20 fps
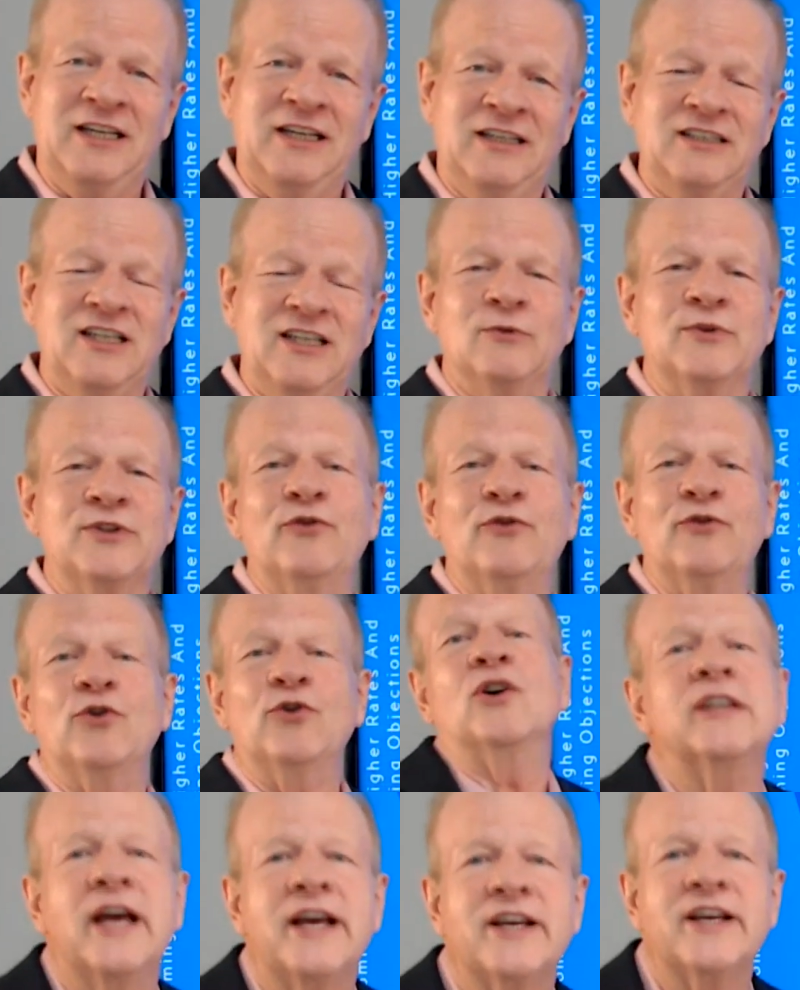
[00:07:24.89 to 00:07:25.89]
that was
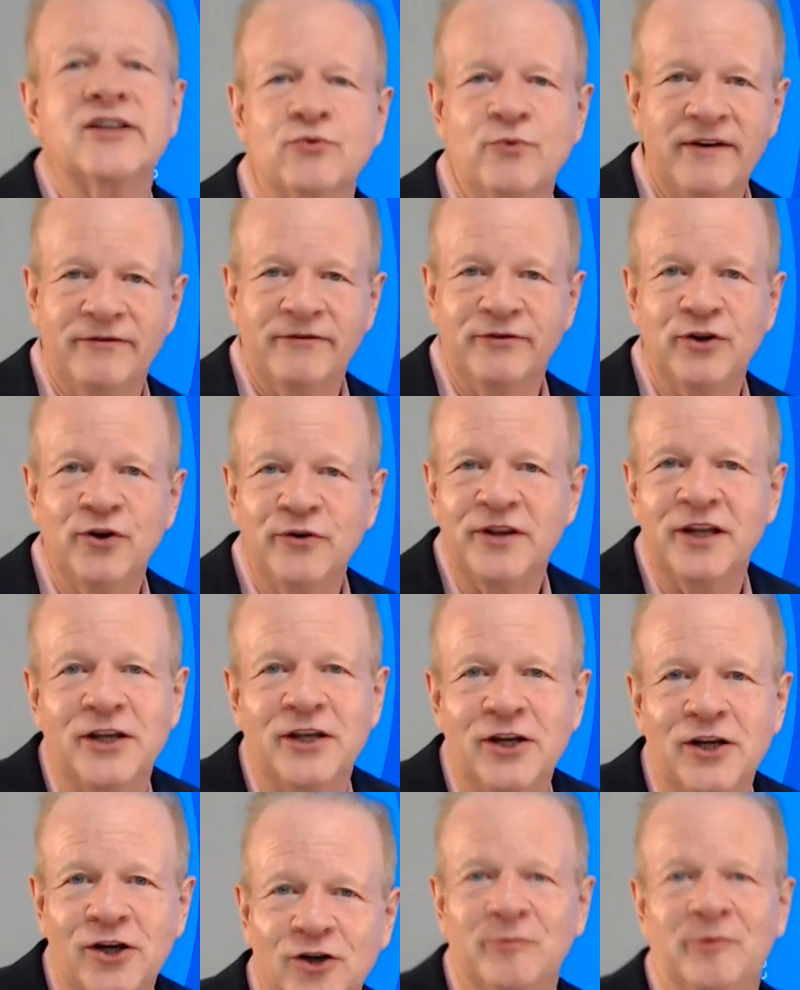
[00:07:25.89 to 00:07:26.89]
for less revenue than
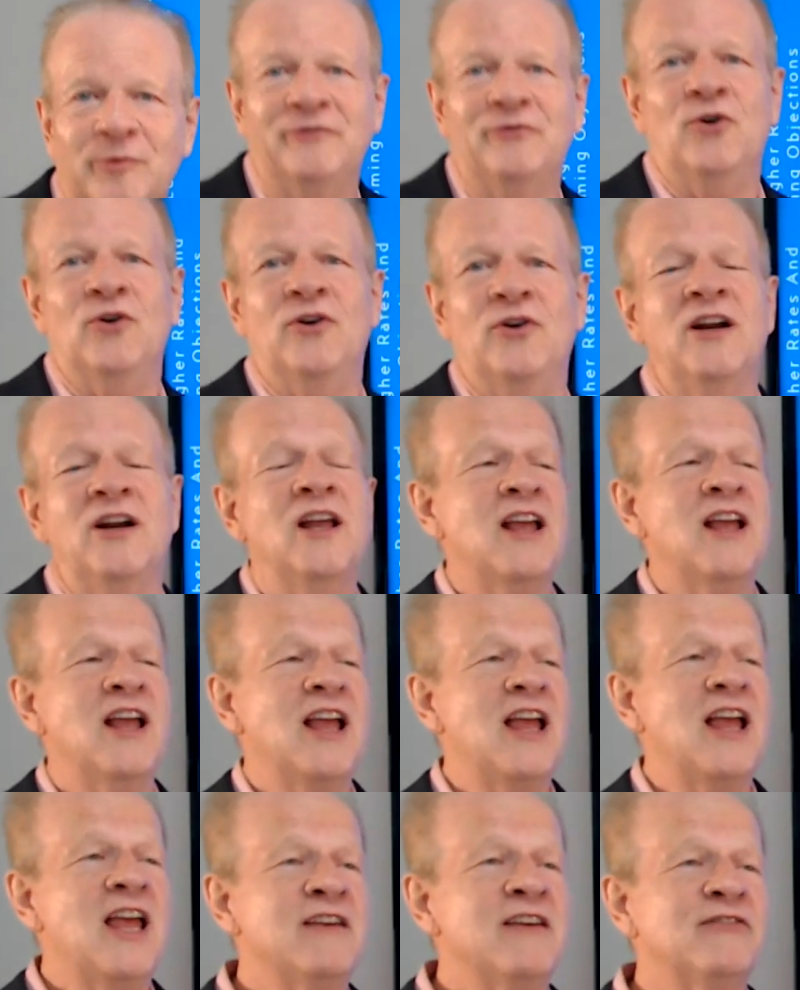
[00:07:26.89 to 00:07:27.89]
the year before.
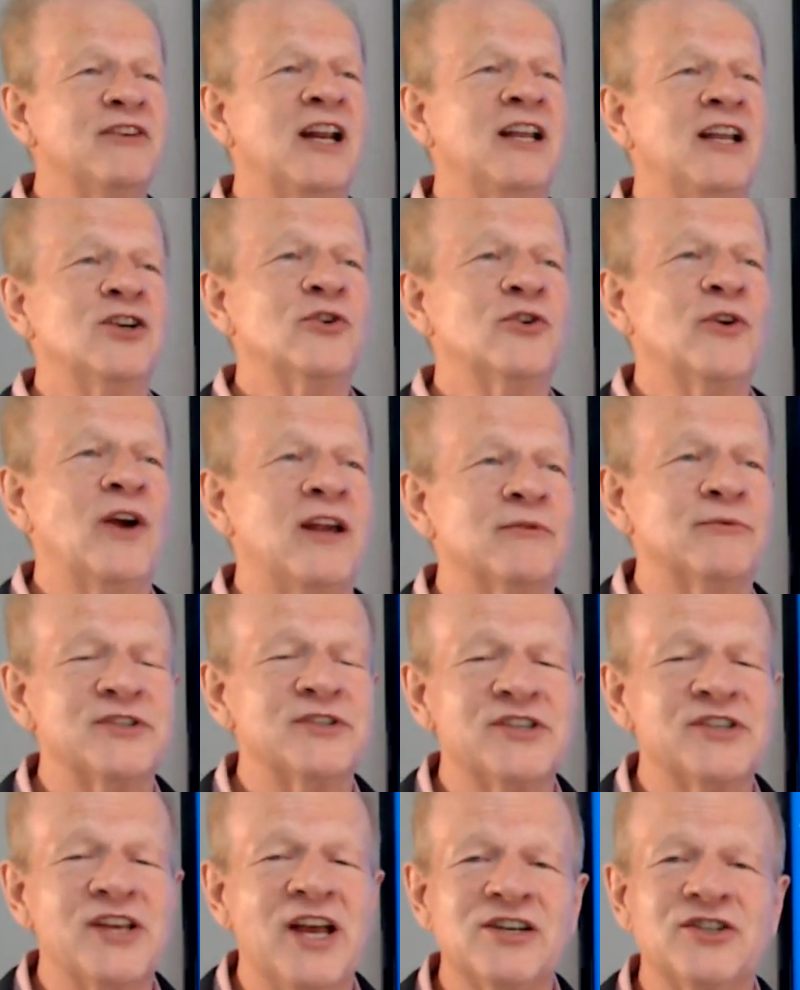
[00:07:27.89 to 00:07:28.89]
Even in the Great
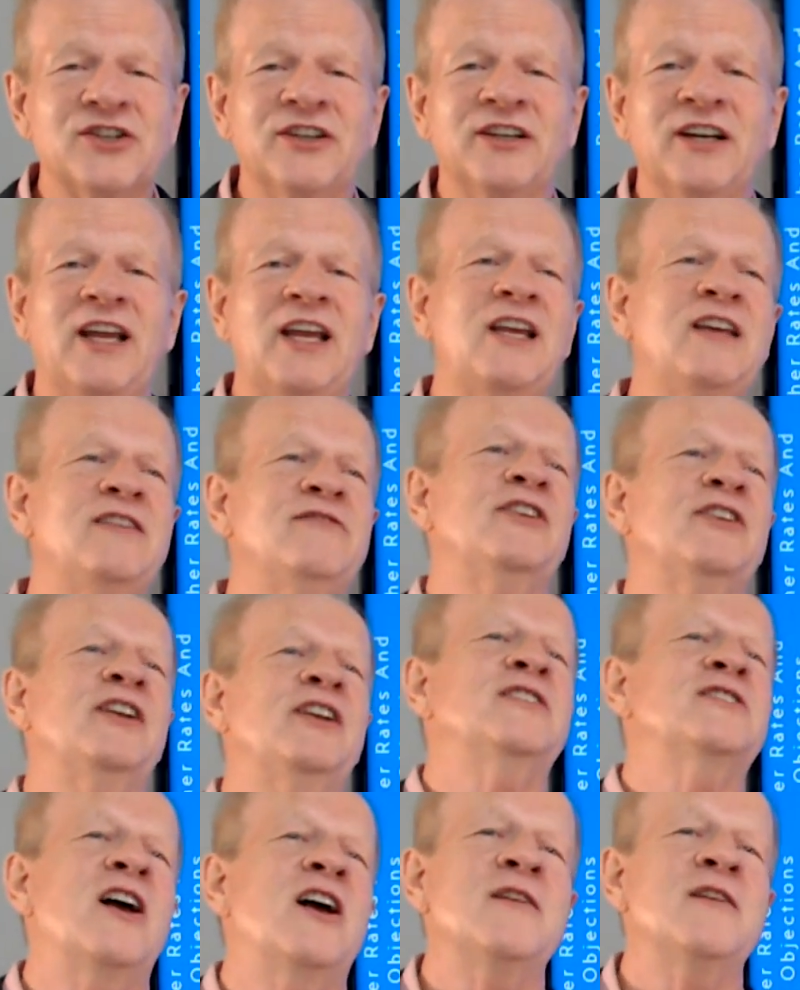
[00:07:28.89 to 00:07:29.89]
Recession, even
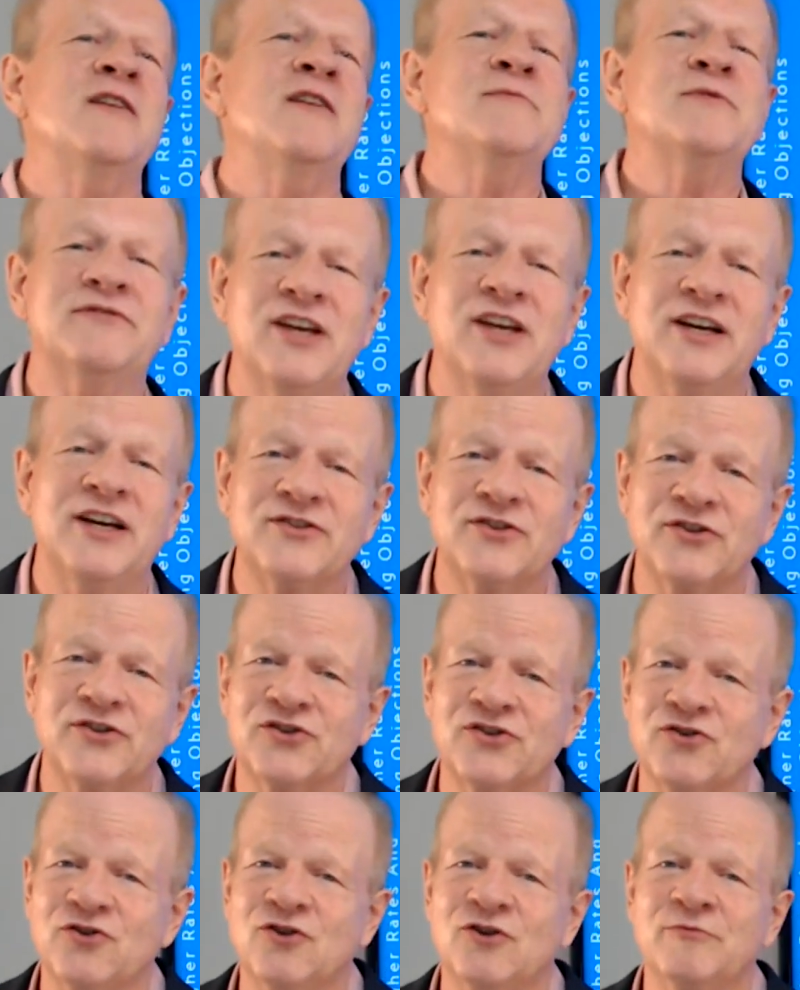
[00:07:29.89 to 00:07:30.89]
in times of Desert
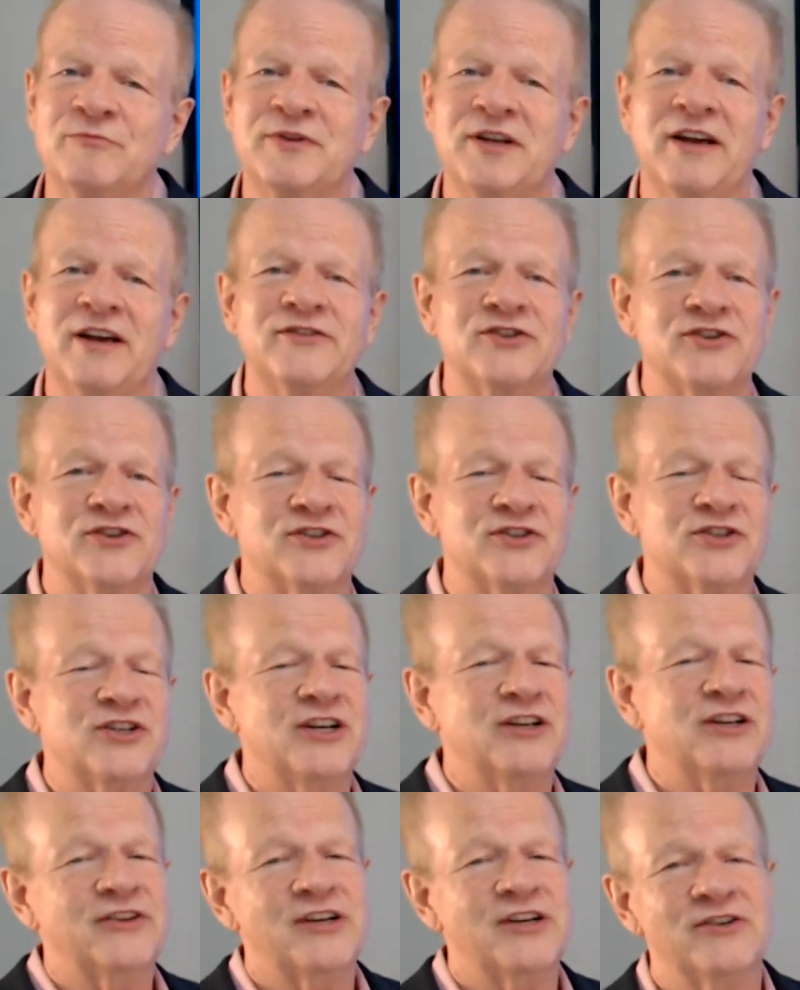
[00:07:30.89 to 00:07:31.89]
Storm, Desert
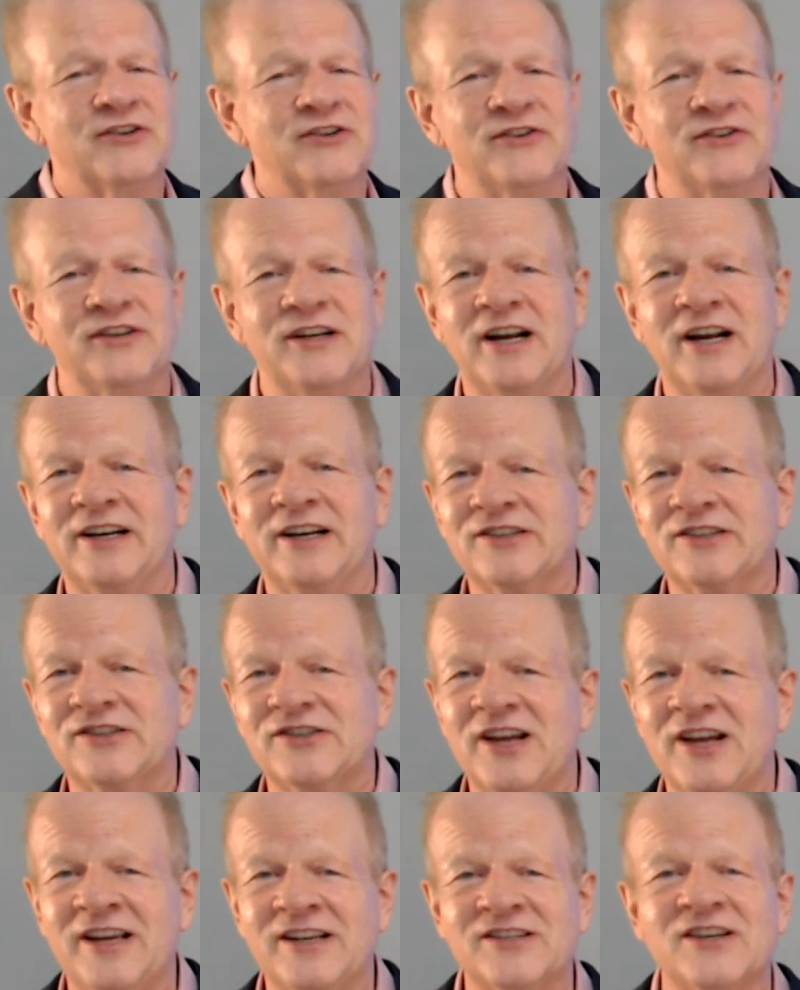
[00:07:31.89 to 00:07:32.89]
Shield here in the United
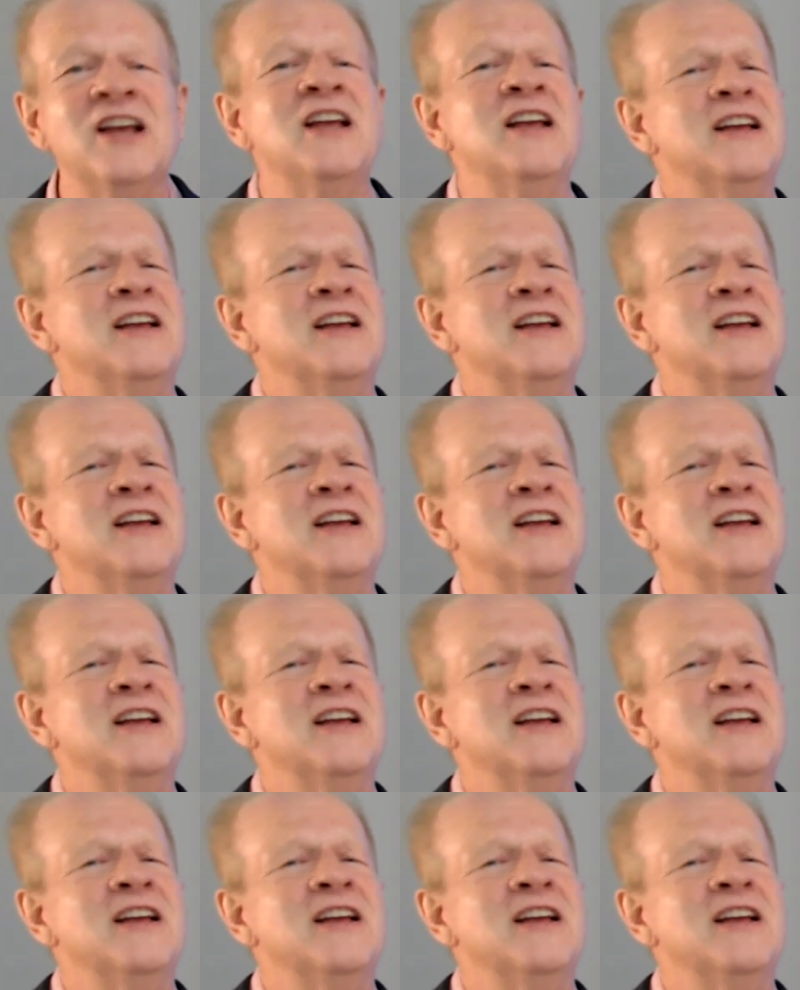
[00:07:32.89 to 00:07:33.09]
States,